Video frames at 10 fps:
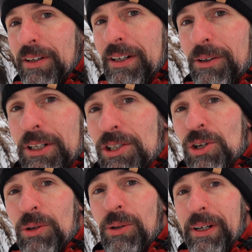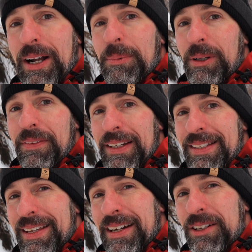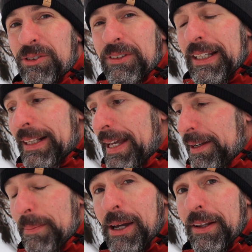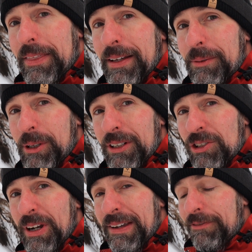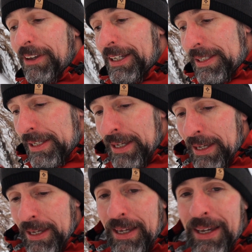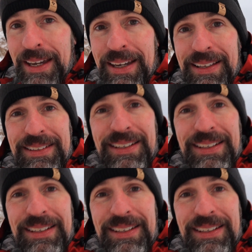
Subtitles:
And I'm going to show you a couple of things that I don't really like about it that I'm going to try and fix. And